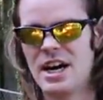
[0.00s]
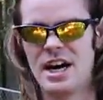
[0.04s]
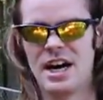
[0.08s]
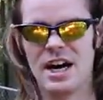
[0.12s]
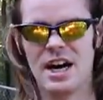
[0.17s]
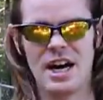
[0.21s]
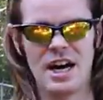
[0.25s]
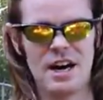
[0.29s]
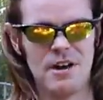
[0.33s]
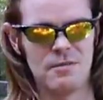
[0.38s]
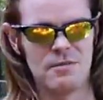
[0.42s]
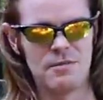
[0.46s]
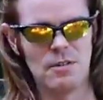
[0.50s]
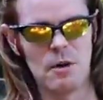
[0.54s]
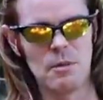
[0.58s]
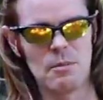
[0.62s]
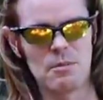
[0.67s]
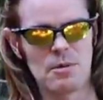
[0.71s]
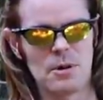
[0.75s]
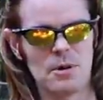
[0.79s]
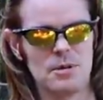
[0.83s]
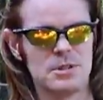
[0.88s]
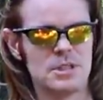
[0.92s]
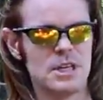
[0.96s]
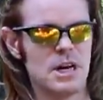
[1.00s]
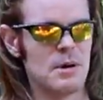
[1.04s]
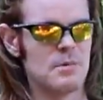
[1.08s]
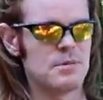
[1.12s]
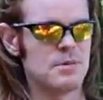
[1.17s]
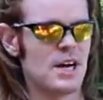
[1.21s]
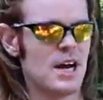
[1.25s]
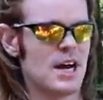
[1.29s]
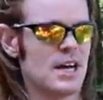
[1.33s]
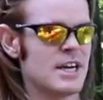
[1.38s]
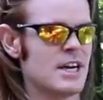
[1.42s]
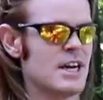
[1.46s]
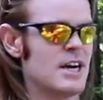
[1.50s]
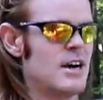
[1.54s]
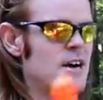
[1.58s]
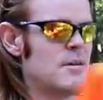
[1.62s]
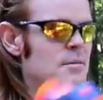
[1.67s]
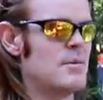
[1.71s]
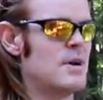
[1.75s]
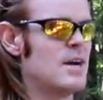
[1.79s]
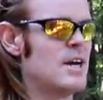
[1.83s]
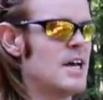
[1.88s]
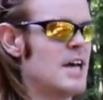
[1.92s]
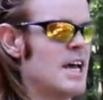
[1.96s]
uh, at foam pro shop dot
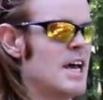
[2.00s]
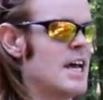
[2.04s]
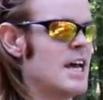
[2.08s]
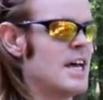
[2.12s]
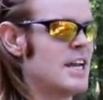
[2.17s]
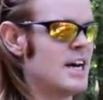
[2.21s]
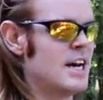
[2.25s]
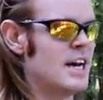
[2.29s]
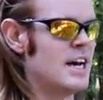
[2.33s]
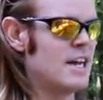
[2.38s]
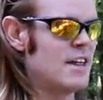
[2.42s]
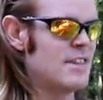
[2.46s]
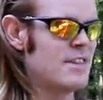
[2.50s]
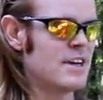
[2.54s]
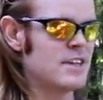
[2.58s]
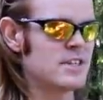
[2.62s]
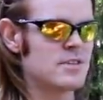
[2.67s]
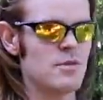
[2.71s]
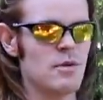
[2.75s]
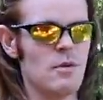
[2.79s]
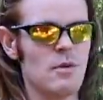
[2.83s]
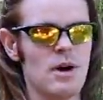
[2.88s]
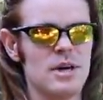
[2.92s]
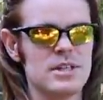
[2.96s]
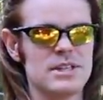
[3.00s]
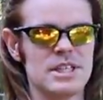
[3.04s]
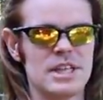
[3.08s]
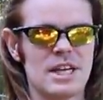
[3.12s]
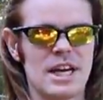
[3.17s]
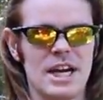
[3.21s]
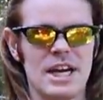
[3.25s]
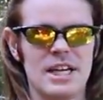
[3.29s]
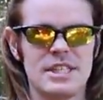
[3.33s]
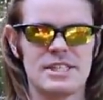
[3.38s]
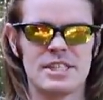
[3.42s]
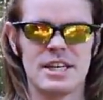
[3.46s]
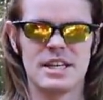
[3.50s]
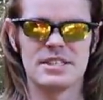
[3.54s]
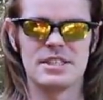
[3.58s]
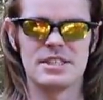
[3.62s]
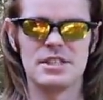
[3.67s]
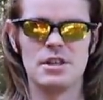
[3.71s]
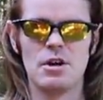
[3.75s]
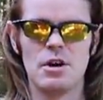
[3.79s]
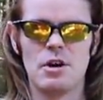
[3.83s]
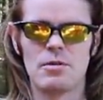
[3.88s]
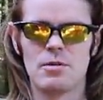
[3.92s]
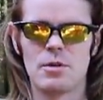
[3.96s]
com. And uh, thanks for watching, guys. I'll
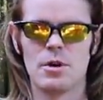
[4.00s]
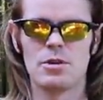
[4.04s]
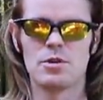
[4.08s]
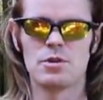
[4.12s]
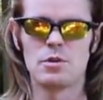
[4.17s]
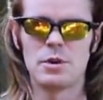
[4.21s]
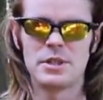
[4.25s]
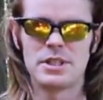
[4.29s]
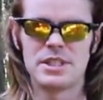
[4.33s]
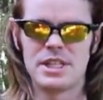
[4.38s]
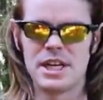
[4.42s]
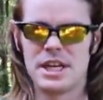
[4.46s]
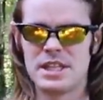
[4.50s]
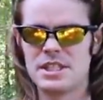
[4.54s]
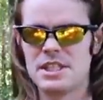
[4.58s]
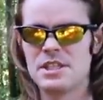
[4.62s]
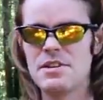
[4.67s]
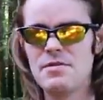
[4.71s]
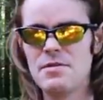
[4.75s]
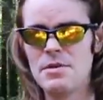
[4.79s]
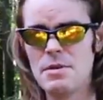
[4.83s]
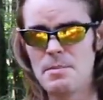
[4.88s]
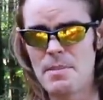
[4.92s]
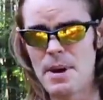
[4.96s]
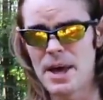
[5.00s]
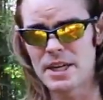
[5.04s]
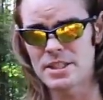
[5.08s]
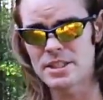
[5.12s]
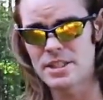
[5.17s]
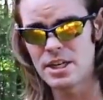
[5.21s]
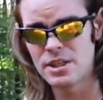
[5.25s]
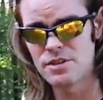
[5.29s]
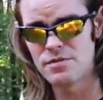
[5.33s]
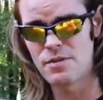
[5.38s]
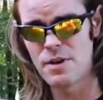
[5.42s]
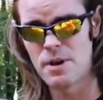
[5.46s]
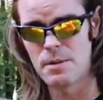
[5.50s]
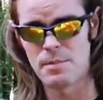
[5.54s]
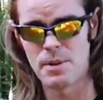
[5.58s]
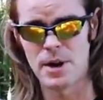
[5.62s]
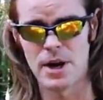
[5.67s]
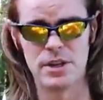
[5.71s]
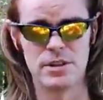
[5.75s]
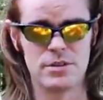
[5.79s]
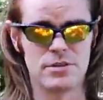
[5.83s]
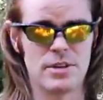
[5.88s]
see you over on twitch dot t v backslash vampire